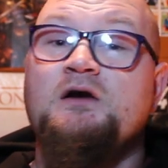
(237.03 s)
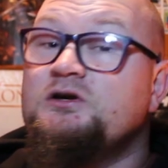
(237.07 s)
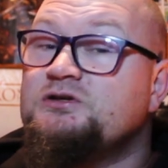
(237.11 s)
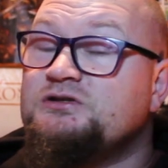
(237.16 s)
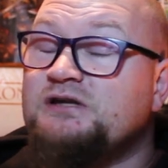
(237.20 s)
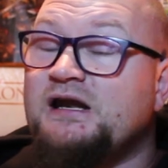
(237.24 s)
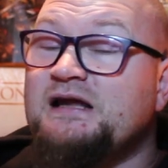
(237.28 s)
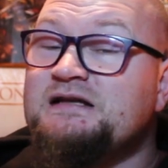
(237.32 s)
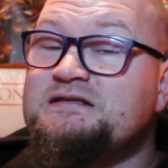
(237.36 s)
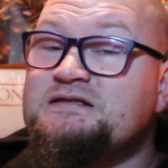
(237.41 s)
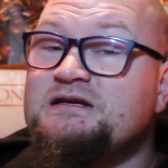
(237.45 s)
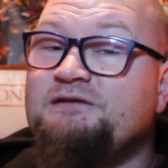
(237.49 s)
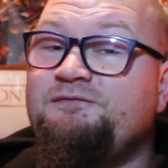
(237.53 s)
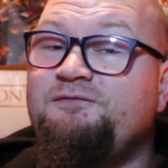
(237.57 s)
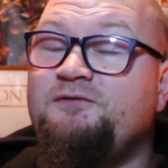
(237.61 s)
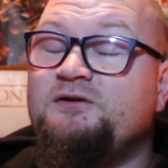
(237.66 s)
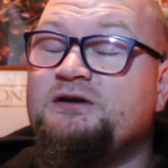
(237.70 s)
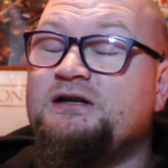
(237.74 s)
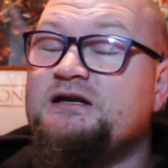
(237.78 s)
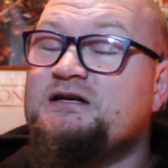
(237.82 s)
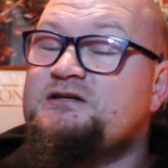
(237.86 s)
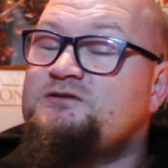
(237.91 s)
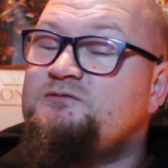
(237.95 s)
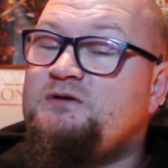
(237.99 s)
So that's it for
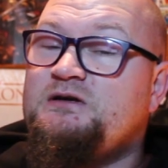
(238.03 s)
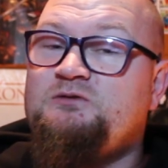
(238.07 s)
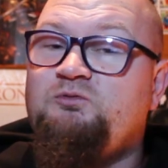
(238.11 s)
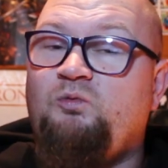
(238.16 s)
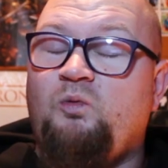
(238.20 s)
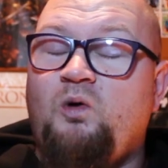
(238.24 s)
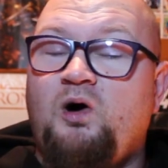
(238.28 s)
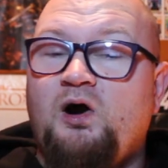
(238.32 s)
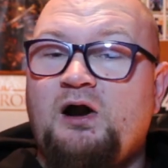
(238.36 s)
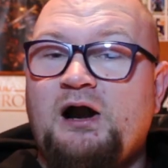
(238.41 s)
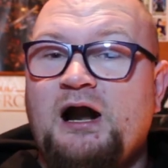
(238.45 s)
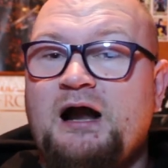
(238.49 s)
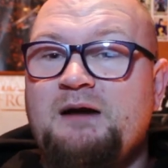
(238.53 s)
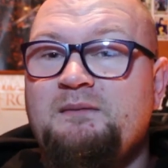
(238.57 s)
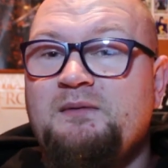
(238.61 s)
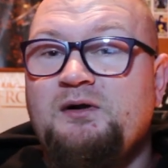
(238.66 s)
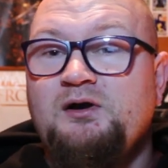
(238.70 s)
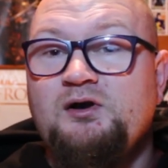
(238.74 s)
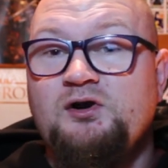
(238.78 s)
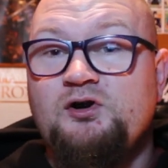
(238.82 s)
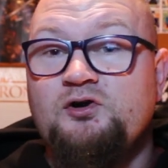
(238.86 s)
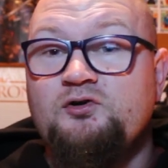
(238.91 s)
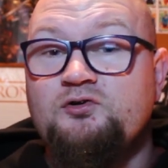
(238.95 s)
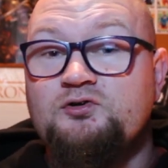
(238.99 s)
this week's
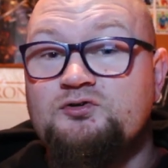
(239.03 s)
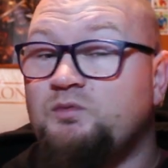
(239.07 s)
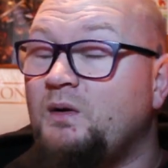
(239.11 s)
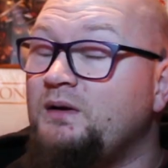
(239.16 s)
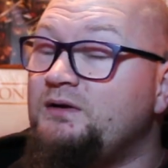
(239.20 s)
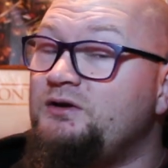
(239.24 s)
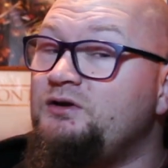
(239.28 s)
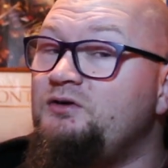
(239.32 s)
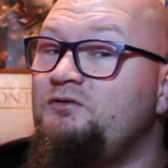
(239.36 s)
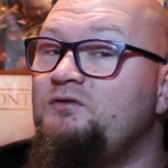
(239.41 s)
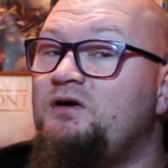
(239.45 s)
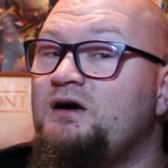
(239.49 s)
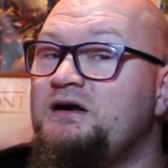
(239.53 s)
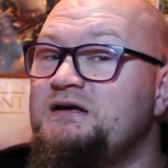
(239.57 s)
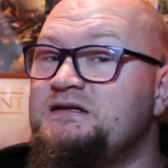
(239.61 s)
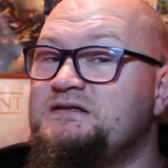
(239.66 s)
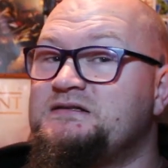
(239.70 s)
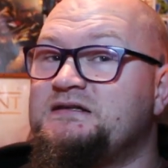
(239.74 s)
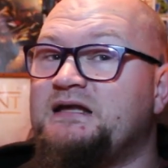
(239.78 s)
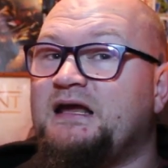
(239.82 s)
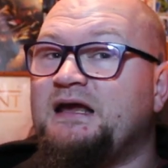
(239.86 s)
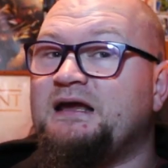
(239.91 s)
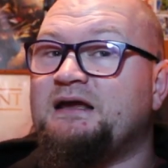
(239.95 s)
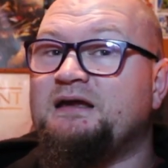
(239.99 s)
Warhammer news. What do you guys
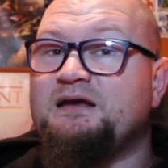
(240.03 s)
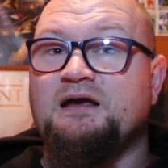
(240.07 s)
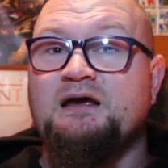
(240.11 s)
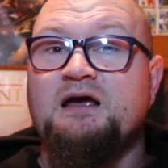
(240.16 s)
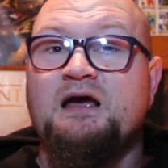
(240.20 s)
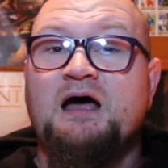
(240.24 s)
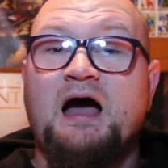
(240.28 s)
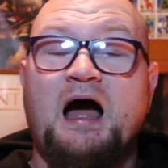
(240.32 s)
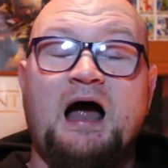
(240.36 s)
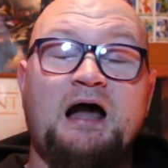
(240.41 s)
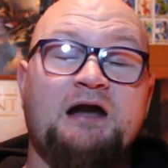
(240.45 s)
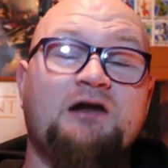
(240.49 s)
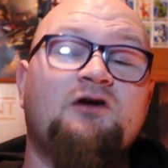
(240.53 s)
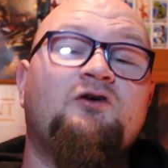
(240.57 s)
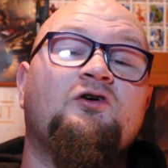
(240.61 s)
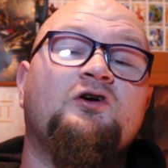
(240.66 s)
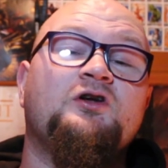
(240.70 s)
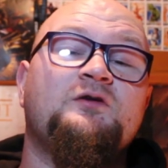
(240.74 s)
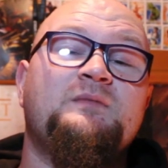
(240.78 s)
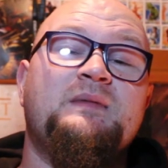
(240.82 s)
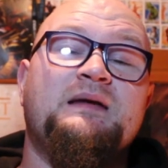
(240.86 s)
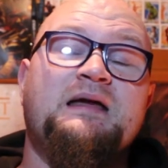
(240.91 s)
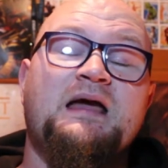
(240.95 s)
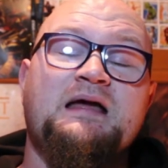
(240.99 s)
think? Are
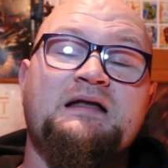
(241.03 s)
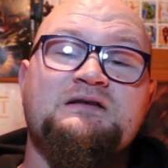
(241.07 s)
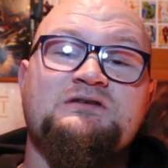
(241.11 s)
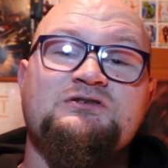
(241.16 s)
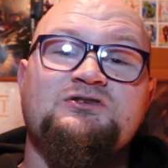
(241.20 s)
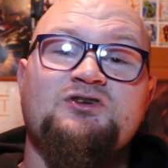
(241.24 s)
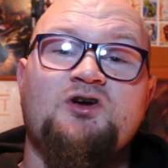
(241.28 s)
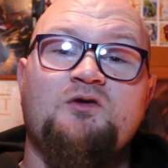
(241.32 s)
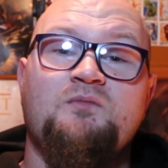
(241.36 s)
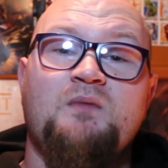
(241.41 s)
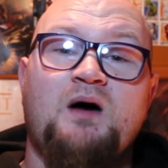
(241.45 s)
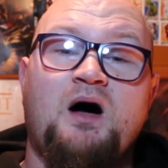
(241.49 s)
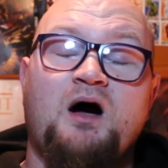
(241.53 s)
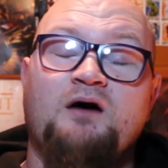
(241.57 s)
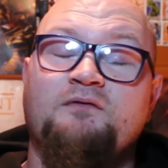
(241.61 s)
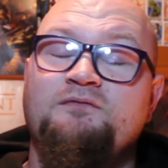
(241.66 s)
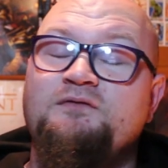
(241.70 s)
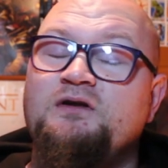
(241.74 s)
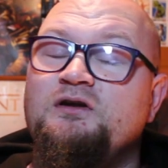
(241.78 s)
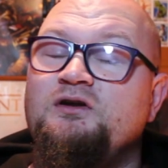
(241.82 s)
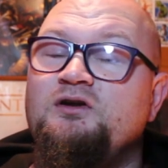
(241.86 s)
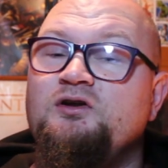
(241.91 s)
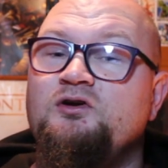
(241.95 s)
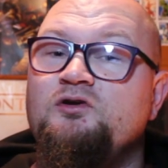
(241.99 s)
going to be getting some of
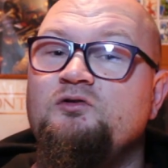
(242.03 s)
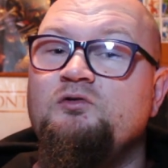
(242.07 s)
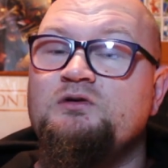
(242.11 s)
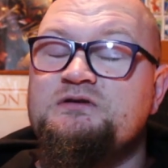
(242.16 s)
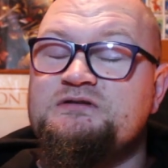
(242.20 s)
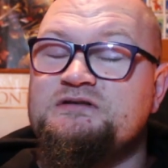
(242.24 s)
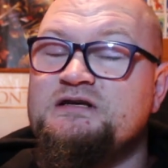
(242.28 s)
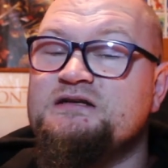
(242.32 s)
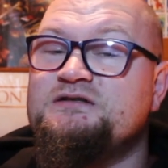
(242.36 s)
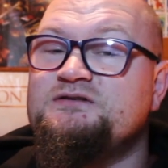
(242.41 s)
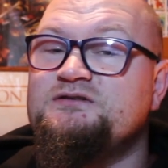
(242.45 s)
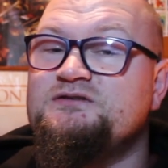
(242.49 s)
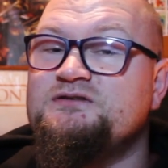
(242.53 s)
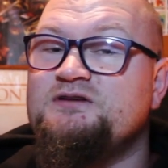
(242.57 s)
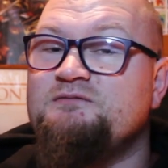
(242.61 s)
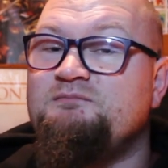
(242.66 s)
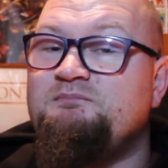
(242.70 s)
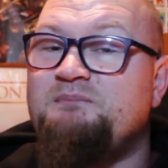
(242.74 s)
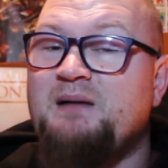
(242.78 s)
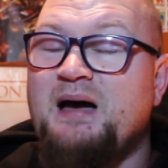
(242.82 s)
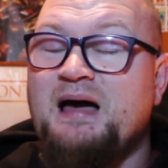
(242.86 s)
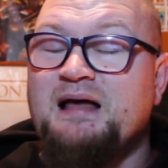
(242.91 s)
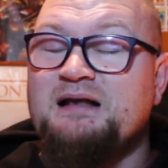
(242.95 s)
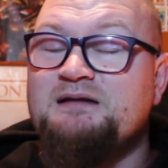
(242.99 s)
the new Sisters
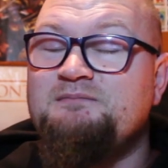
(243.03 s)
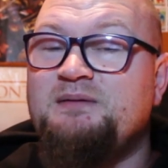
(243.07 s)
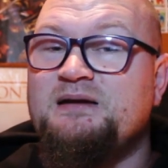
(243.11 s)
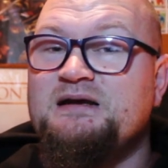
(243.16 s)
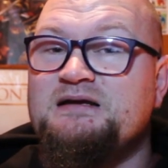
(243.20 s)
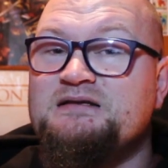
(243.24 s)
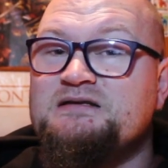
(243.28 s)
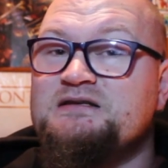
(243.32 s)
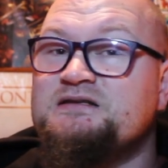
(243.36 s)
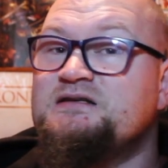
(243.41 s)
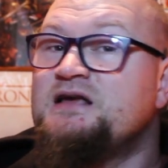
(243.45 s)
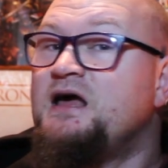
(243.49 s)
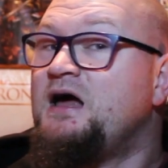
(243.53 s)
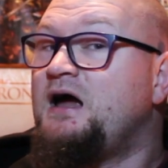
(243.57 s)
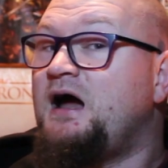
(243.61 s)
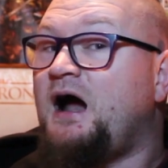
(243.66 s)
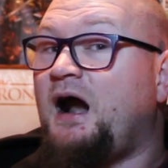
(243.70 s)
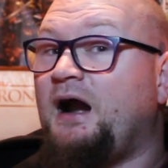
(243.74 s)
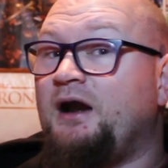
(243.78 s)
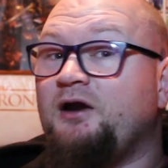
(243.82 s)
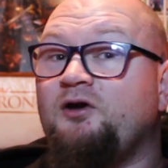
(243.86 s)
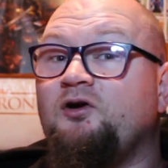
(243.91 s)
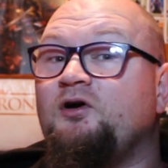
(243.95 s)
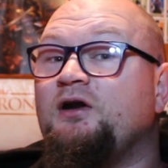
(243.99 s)
of Battle pieces?
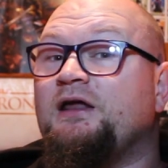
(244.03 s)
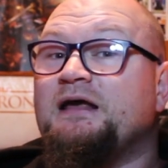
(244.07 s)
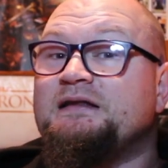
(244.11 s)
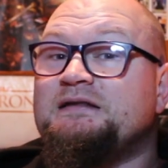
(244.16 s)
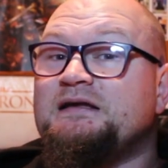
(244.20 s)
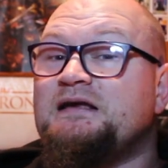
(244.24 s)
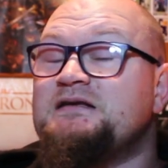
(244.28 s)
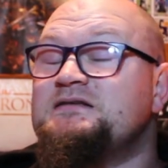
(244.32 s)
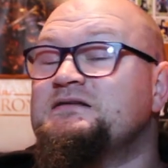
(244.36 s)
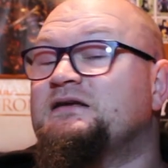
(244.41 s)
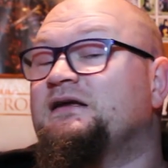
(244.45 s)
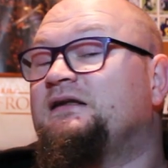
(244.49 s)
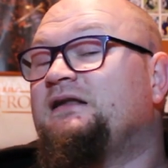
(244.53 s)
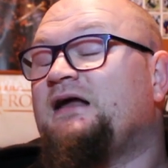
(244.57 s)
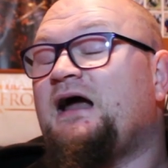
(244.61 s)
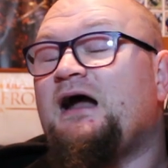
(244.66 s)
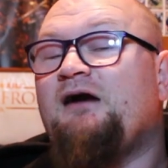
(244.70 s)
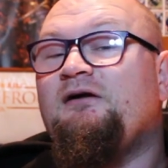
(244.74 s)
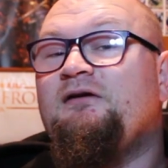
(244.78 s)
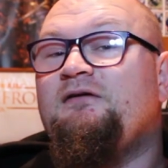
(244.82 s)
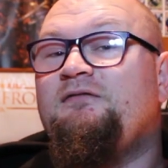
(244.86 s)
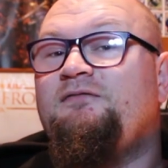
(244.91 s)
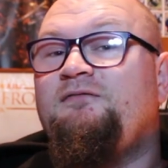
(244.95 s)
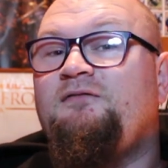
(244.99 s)
Are you going to get that
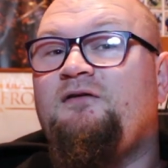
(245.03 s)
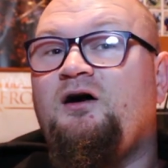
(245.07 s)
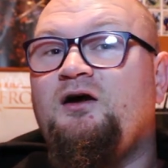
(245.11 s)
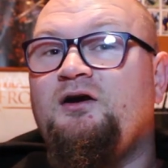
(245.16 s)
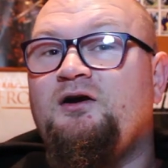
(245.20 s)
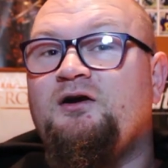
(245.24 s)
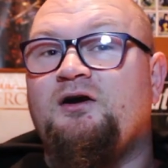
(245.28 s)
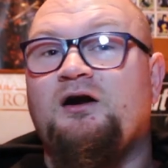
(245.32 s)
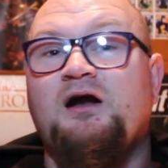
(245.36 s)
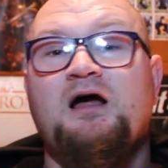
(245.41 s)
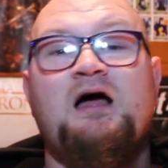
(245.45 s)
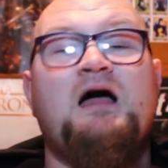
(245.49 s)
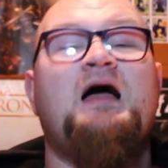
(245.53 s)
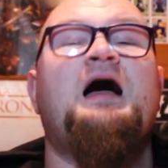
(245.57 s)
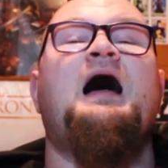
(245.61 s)
Skitarii Flyer?